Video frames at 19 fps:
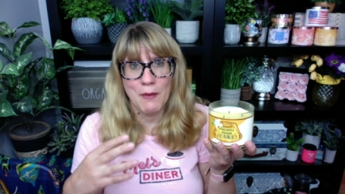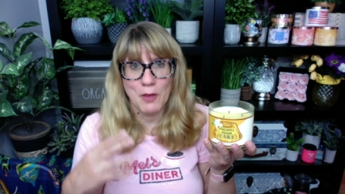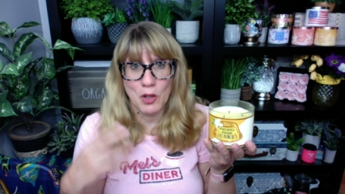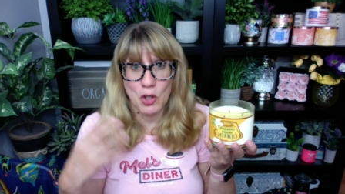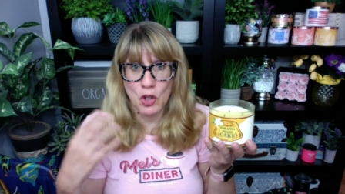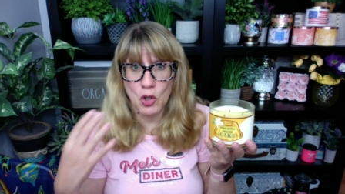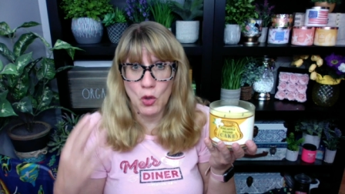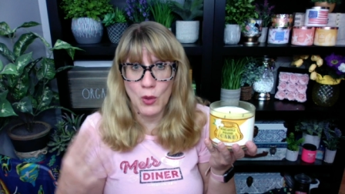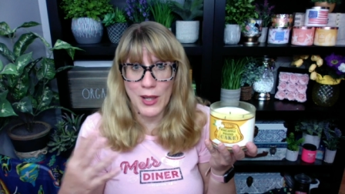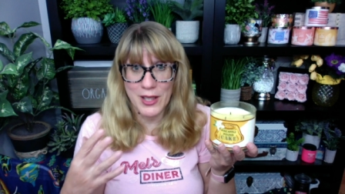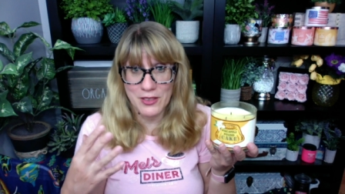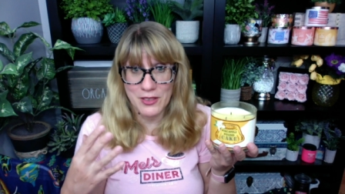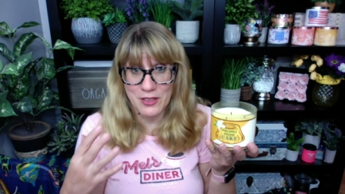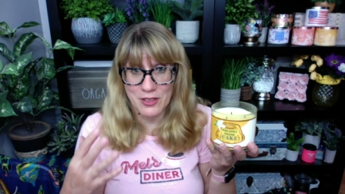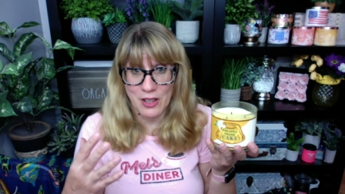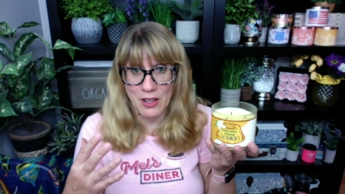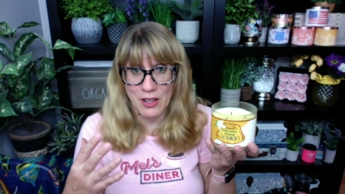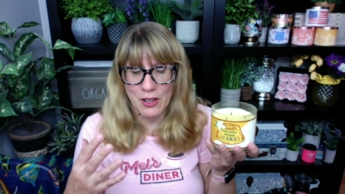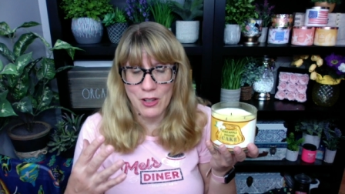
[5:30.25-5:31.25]
quick
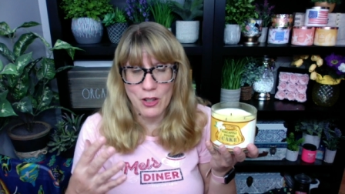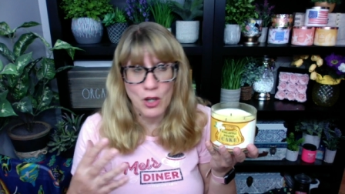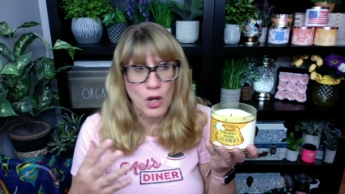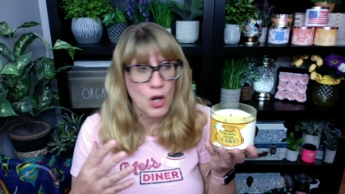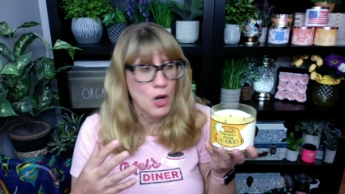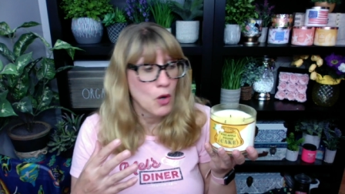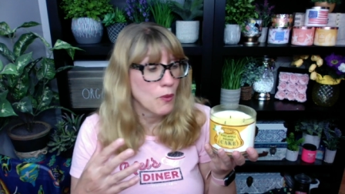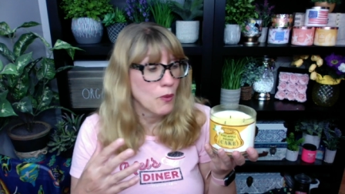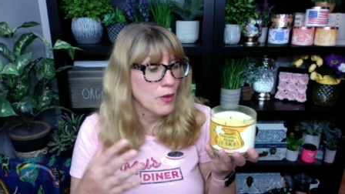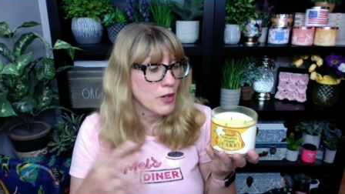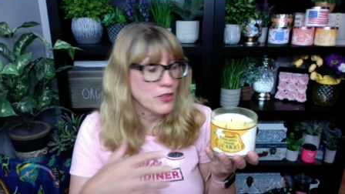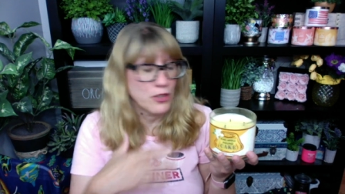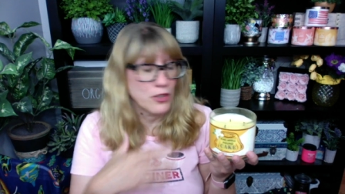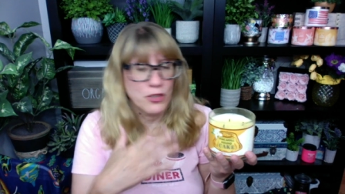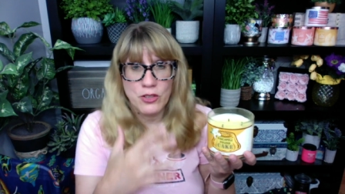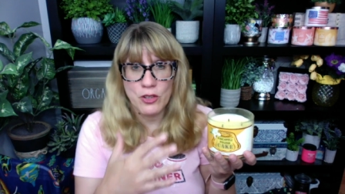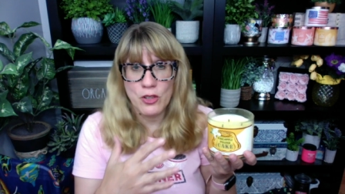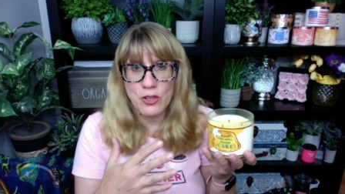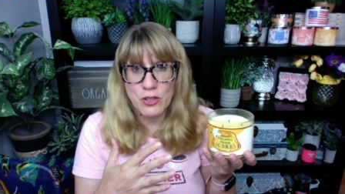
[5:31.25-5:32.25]
start, whereas
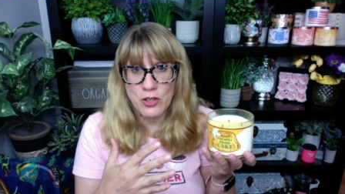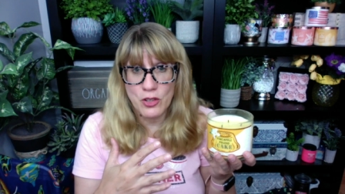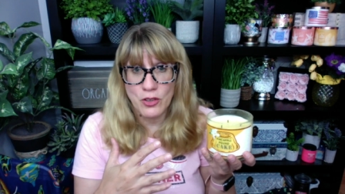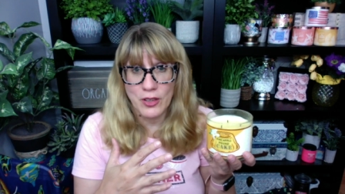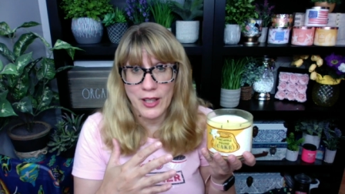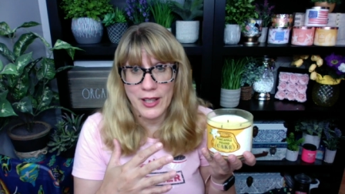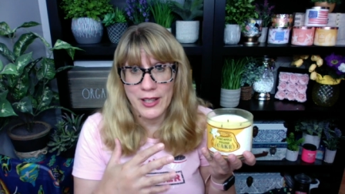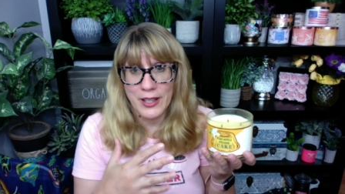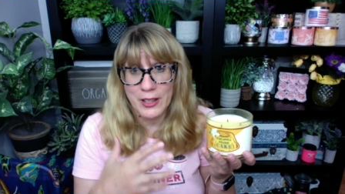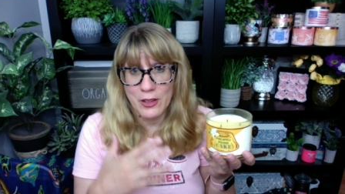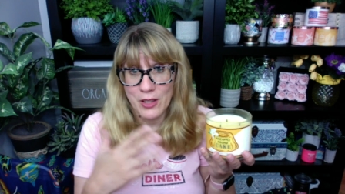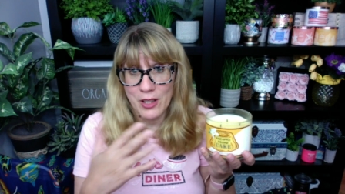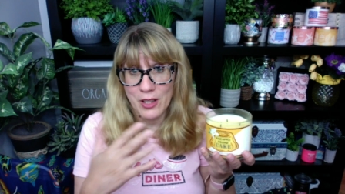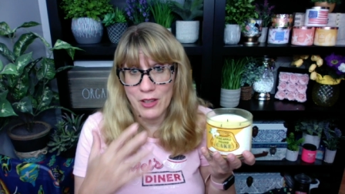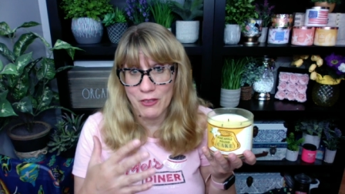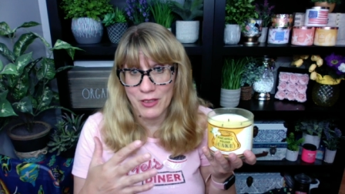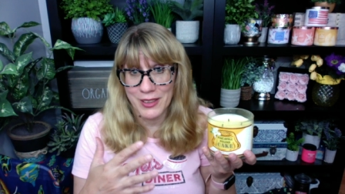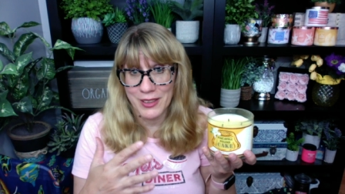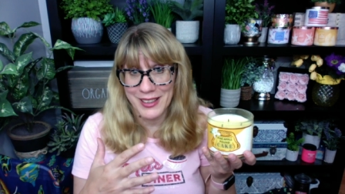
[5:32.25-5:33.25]
as soon as you light it, you get
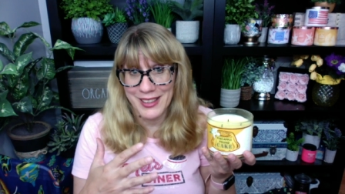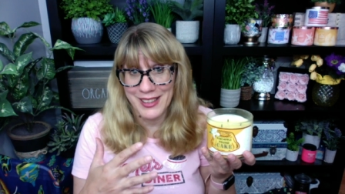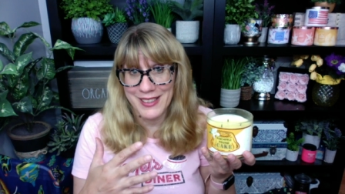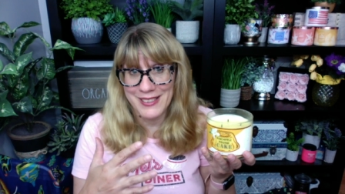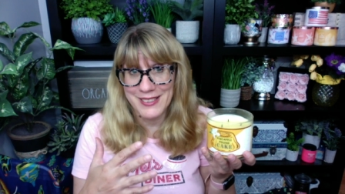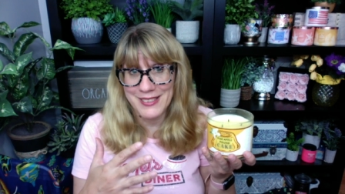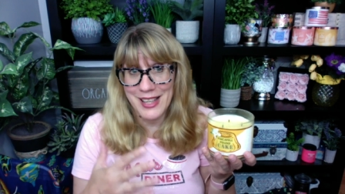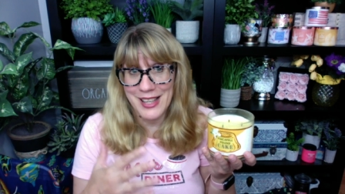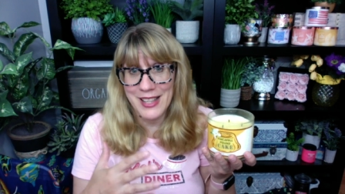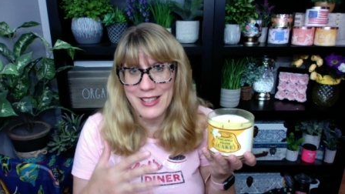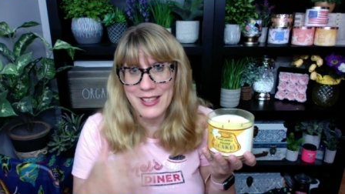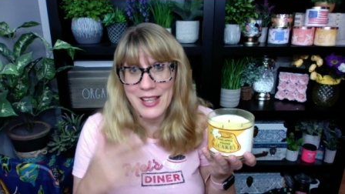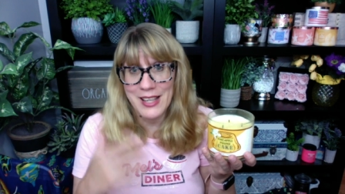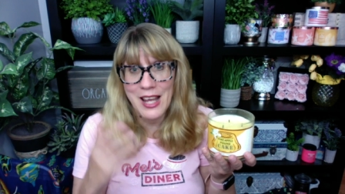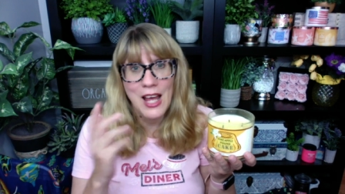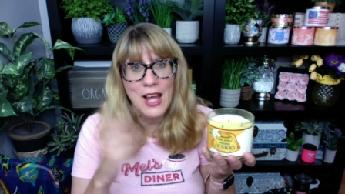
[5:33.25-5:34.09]
a really nice scent.